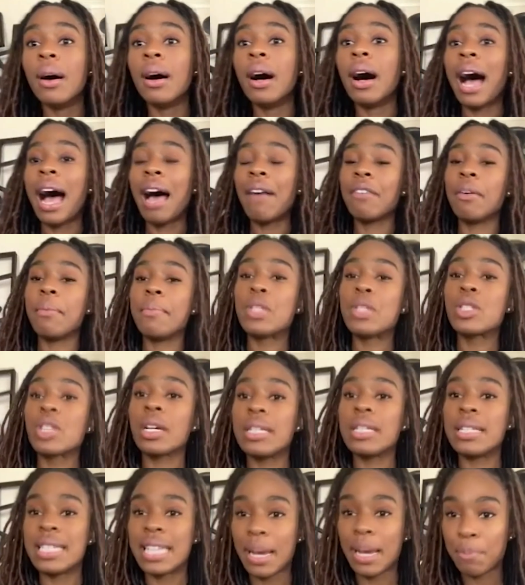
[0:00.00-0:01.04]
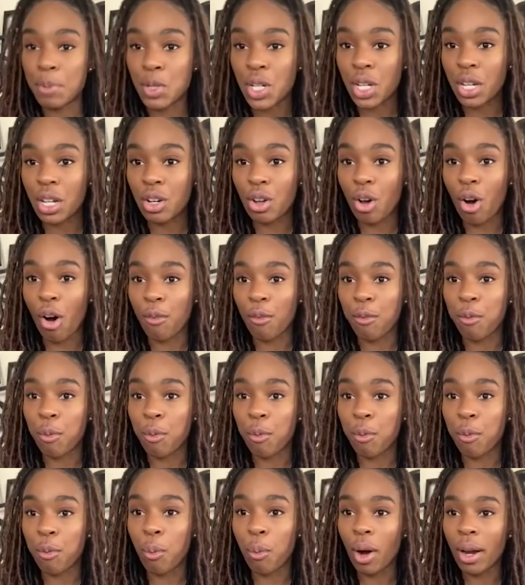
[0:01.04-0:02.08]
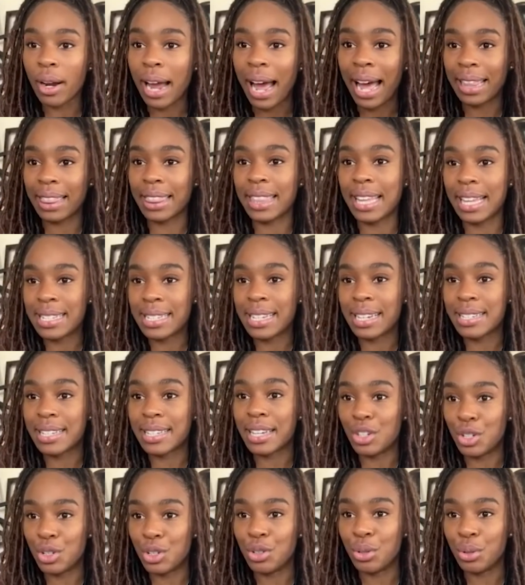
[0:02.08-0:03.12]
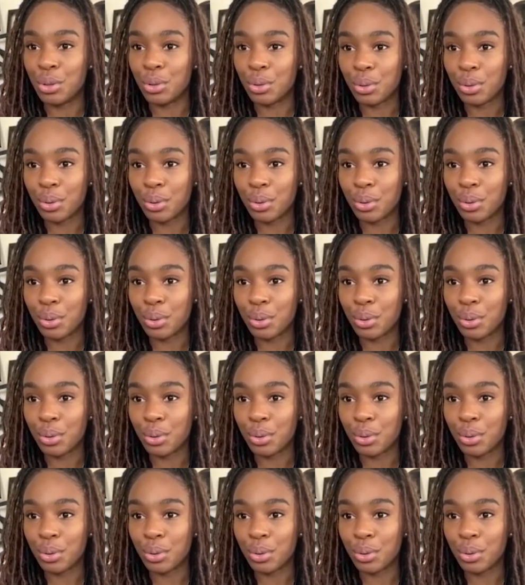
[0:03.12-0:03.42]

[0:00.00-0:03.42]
have a misconception of what athletics can do